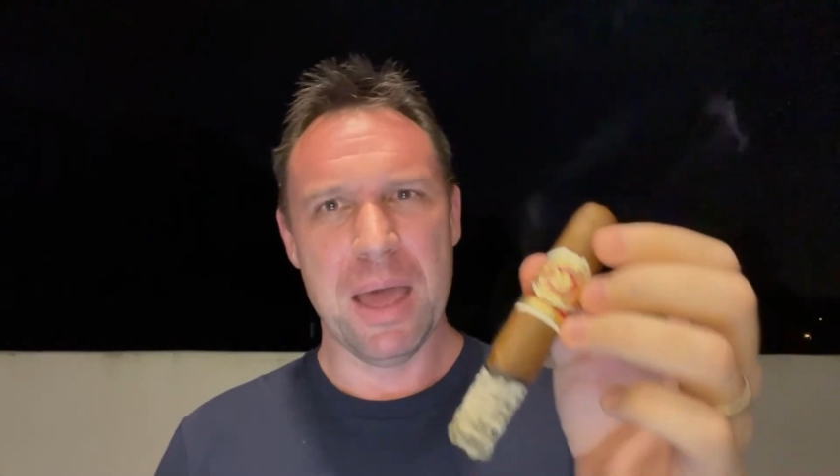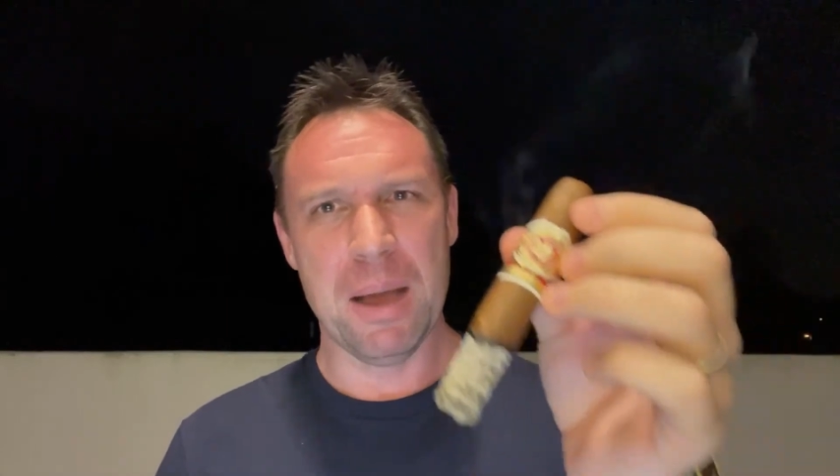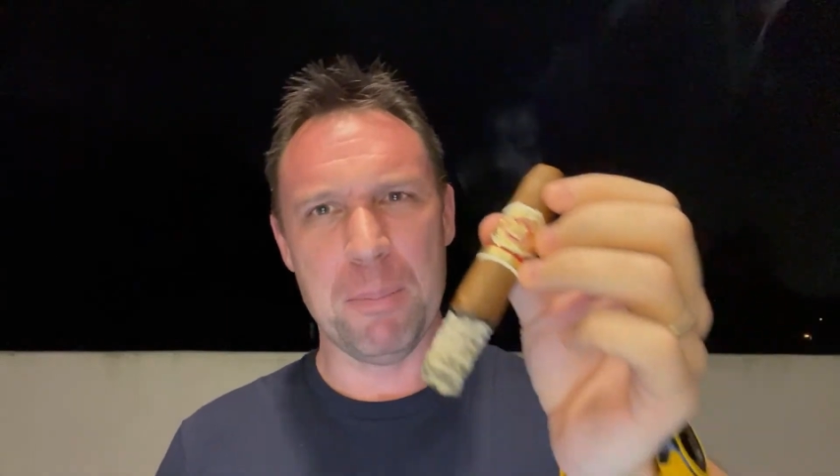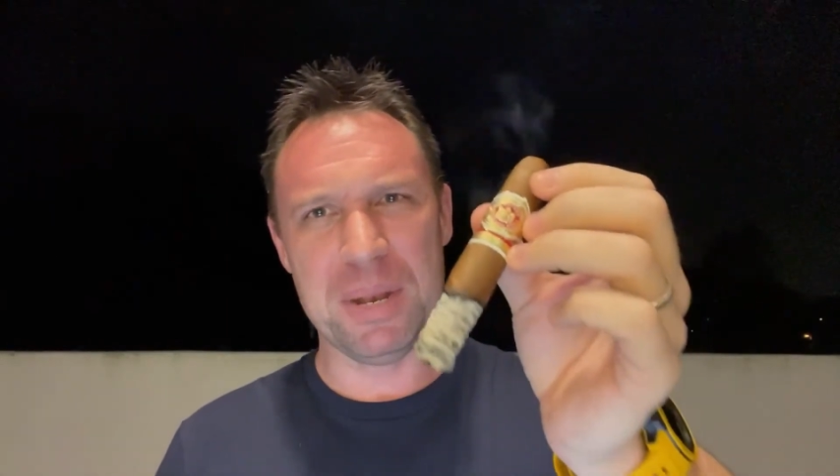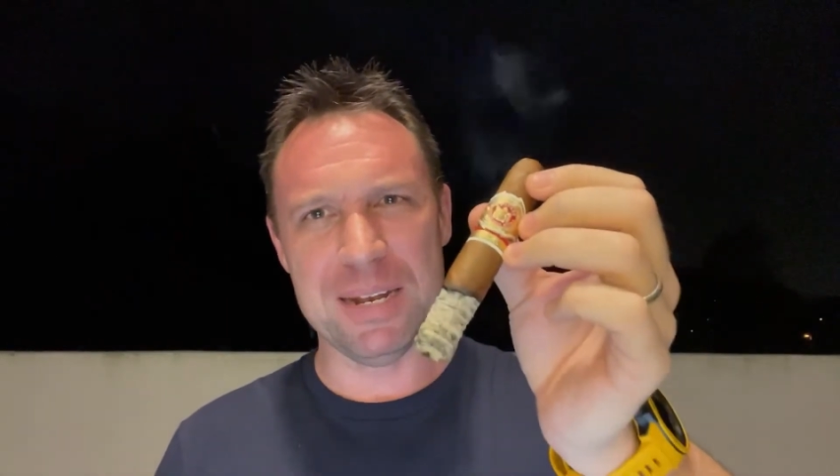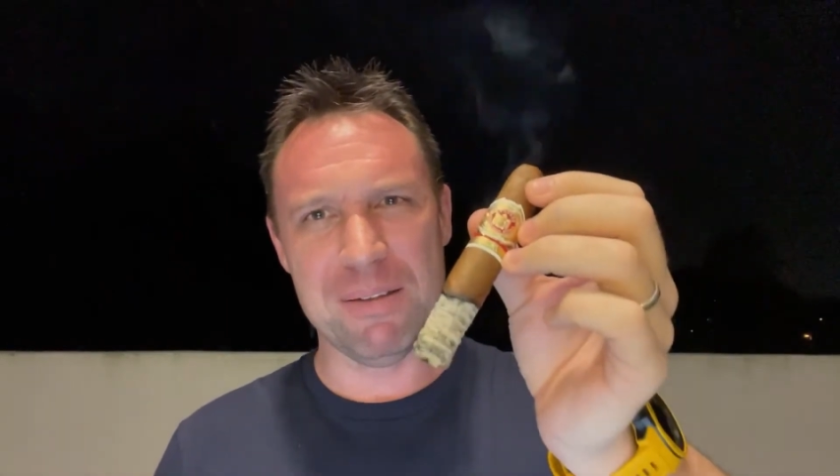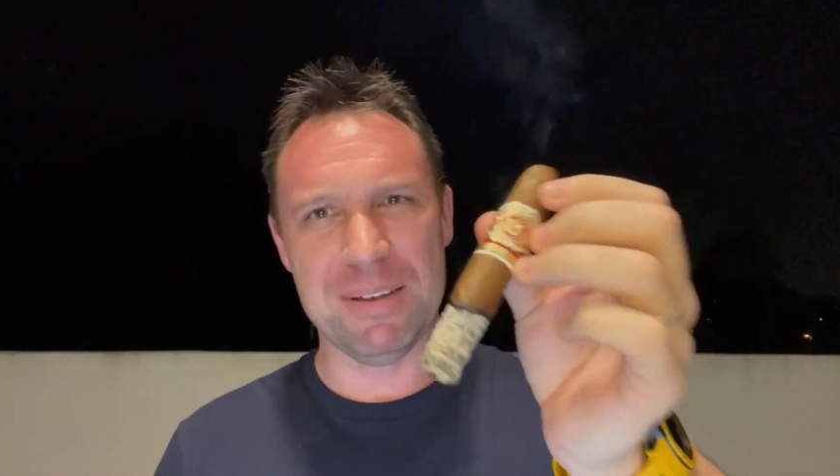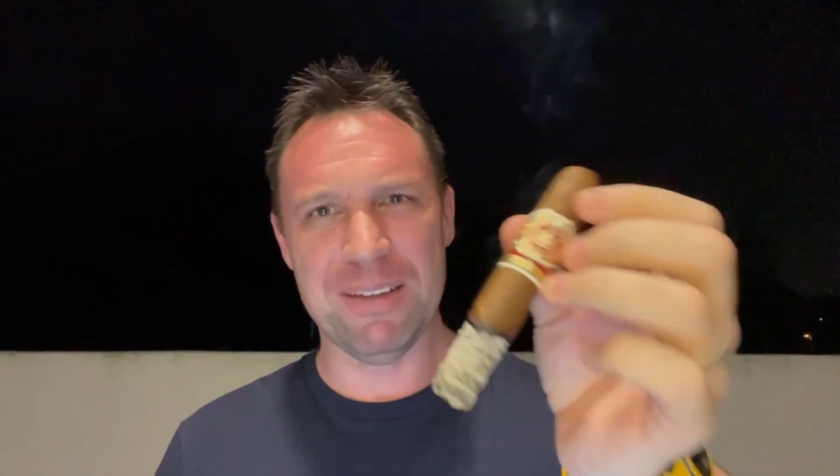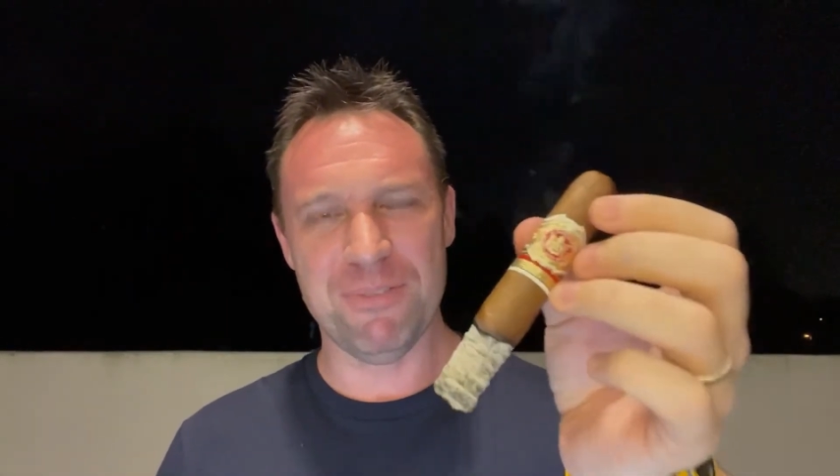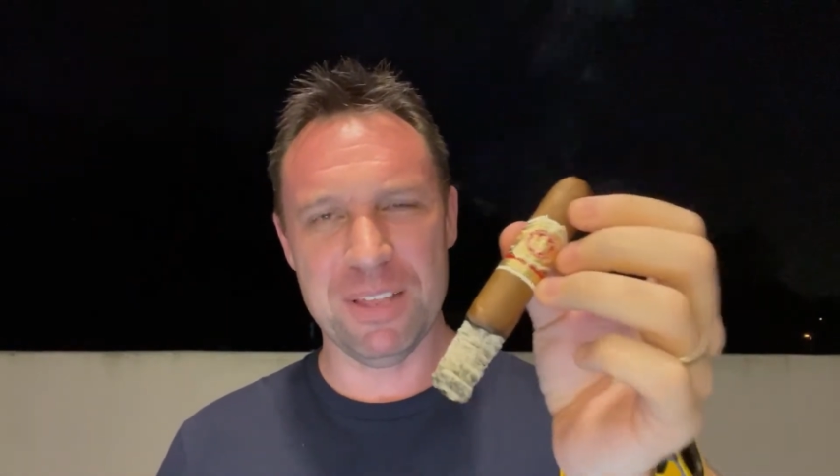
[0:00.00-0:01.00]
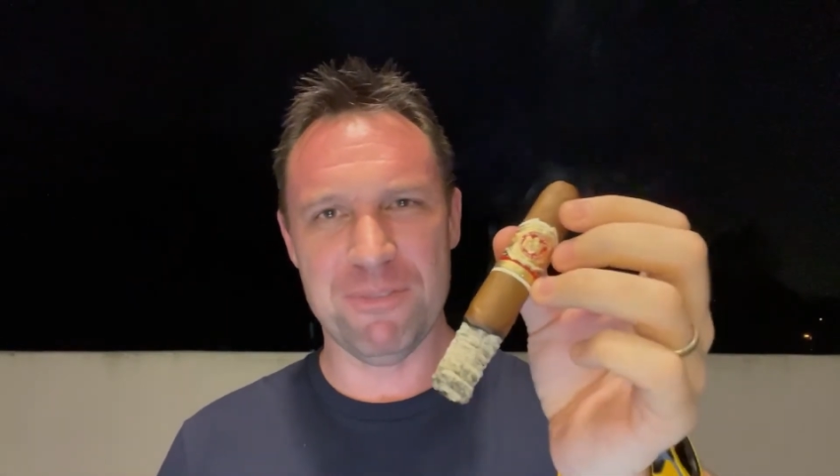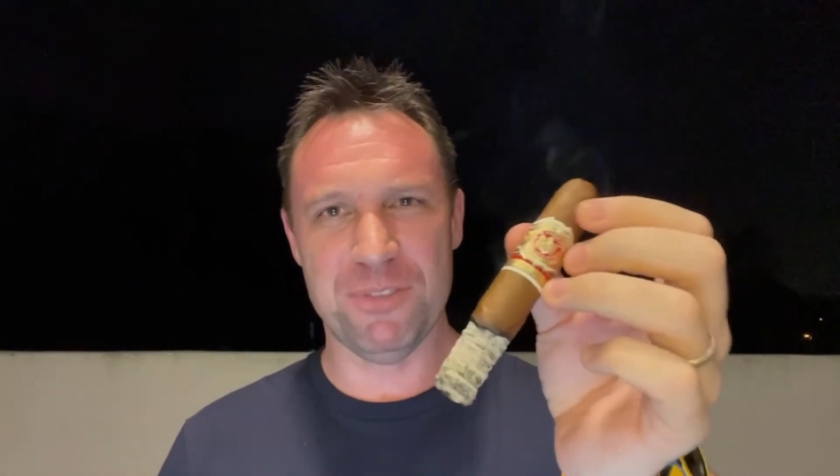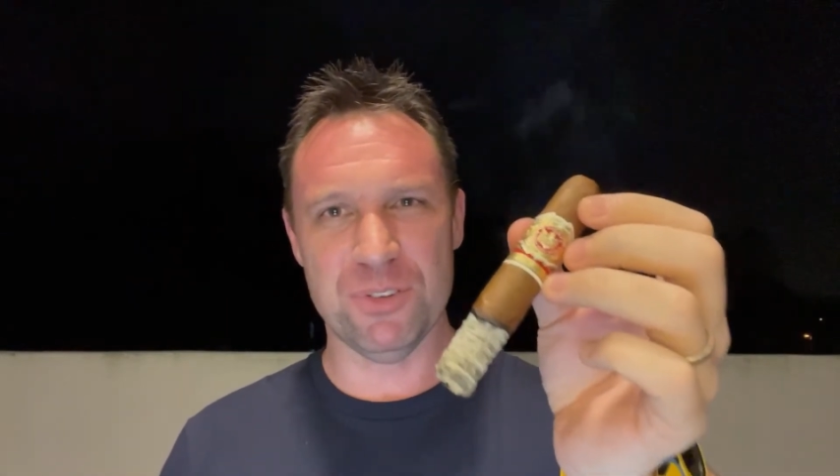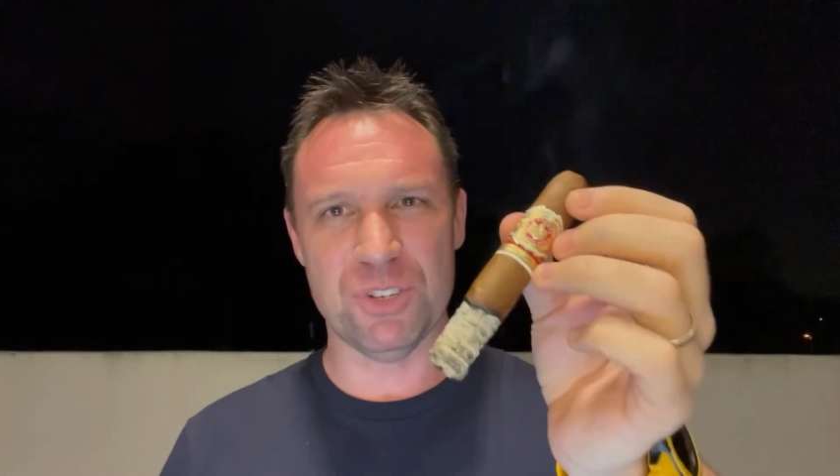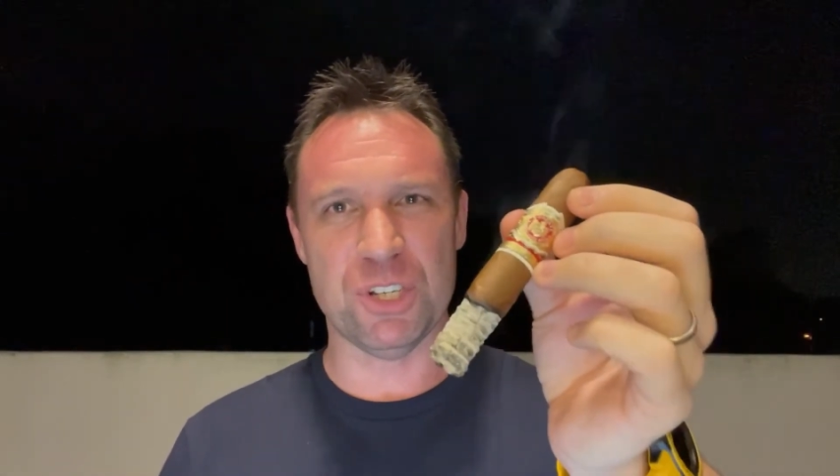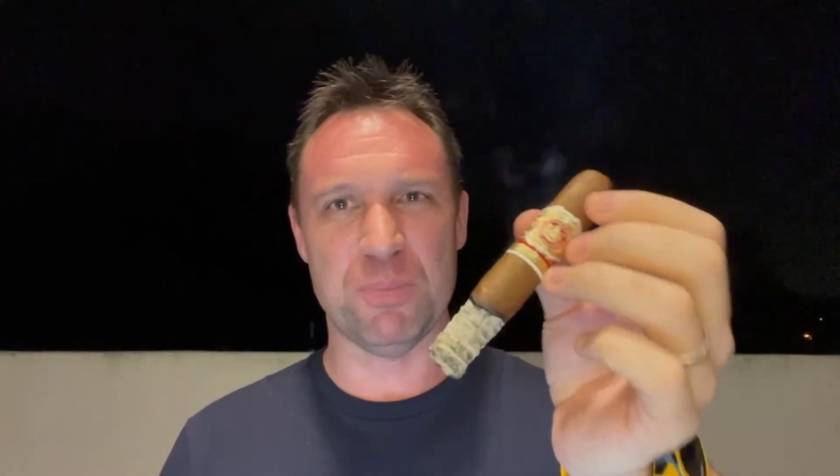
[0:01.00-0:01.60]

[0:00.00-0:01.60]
But it definitely fills a